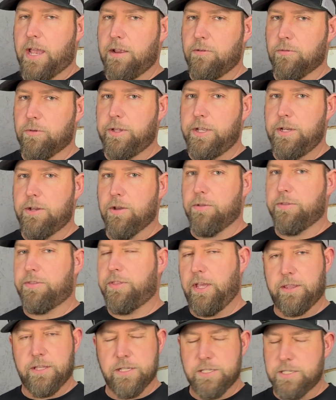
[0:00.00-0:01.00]
I really don't
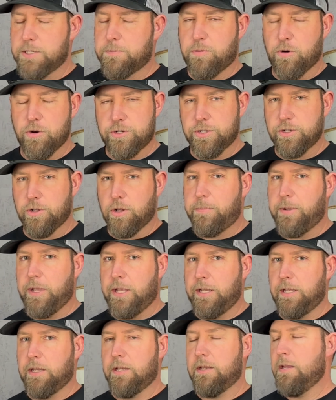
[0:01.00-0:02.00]
think, this is personal
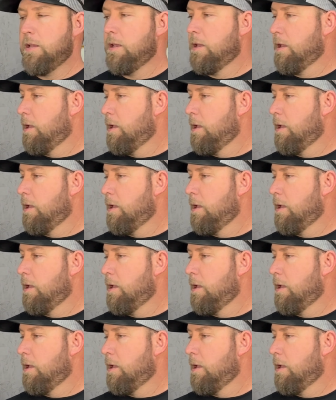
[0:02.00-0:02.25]
opinion.